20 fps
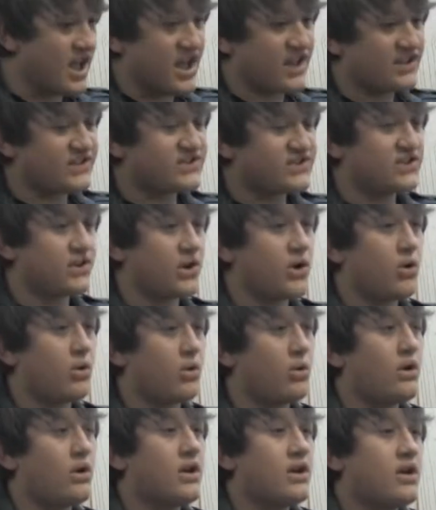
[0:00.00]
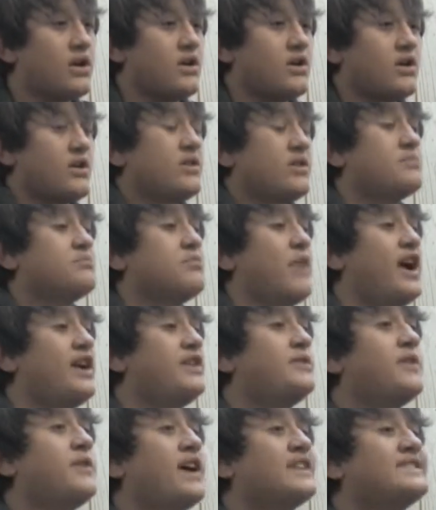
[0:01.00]
And so my
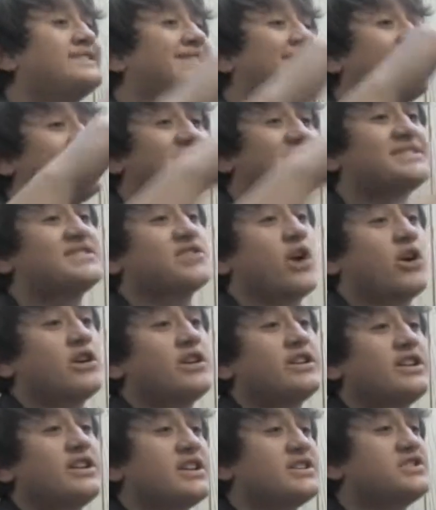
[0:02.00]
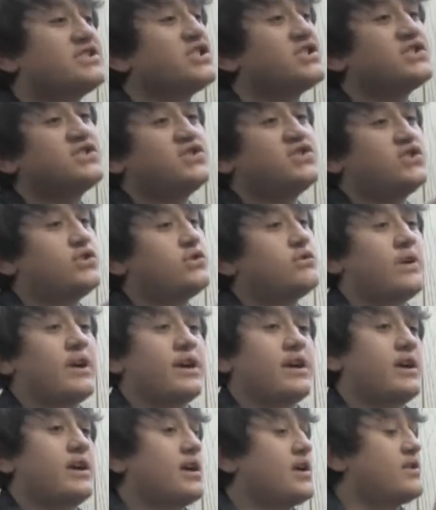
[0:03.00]
advice to get started is just do
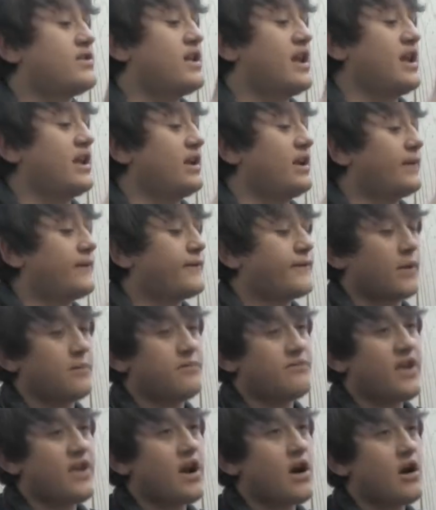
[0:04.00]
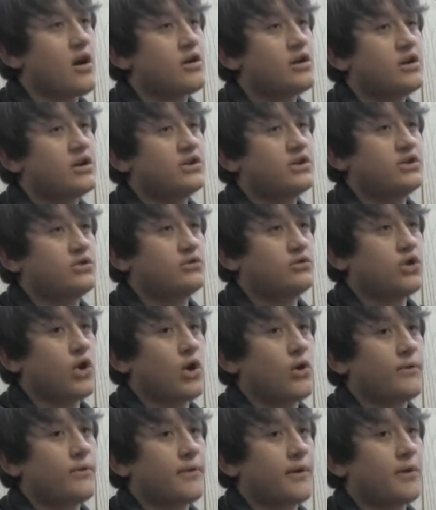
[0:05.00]
it. And then from there, you
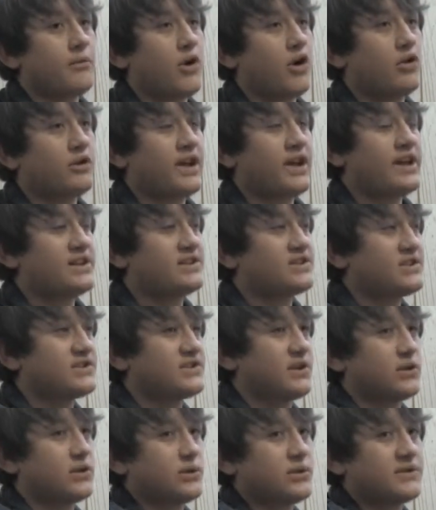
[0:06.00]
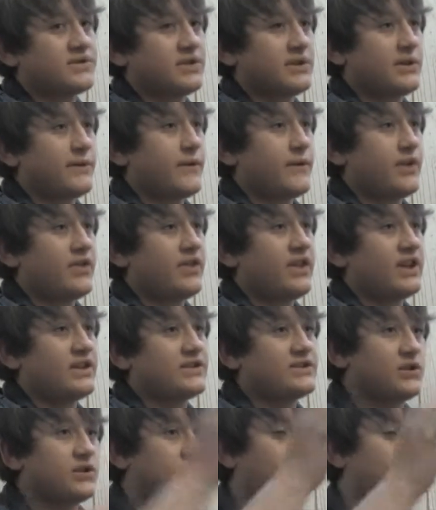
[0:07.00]
go from, okay, it's just a little silly fun
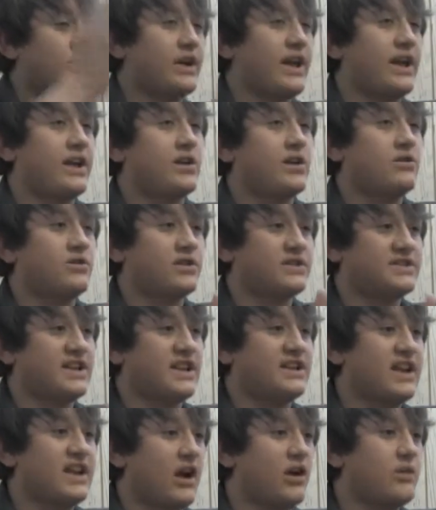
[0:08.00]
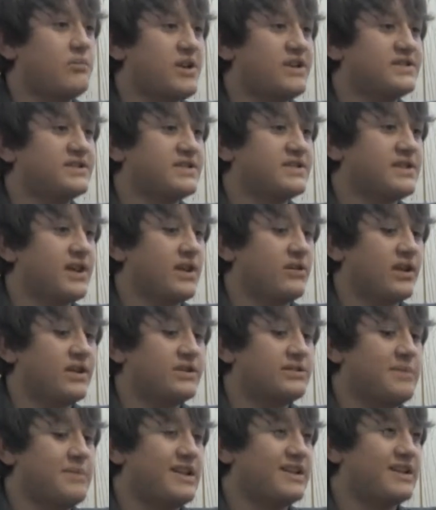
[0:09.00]
thing to, okay, let's get down to business and
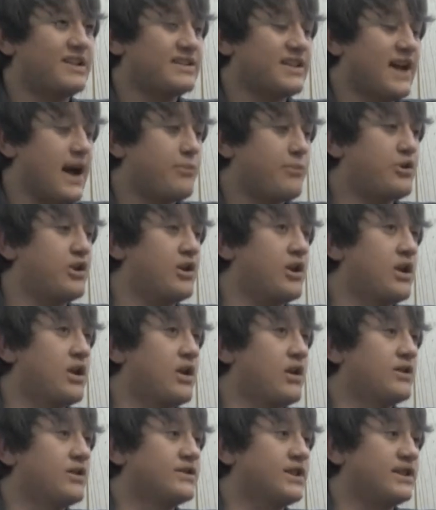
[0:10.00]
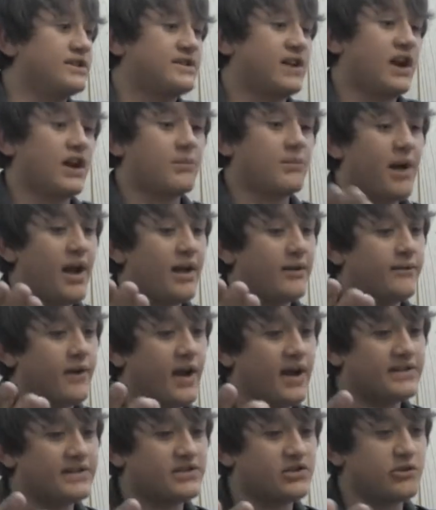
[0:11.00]
let's make this happen. So that's kind of my
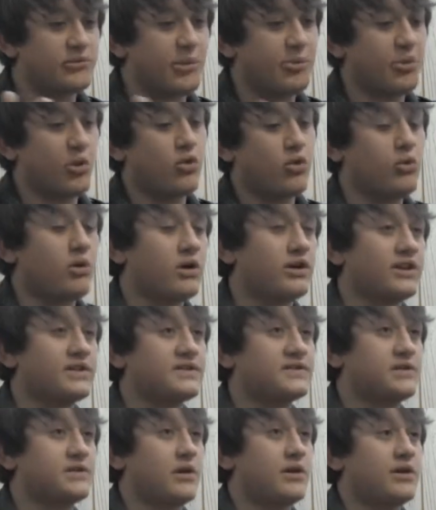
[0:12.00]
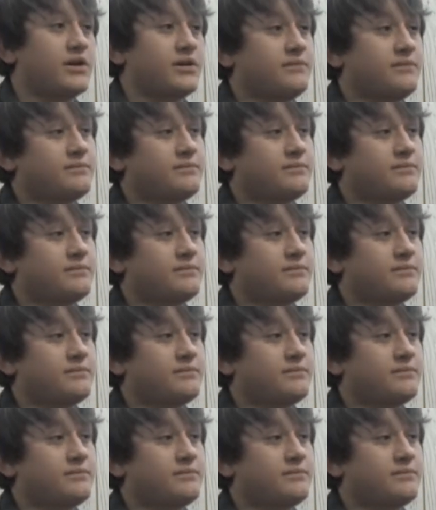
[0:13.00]
advice to people who want to get started.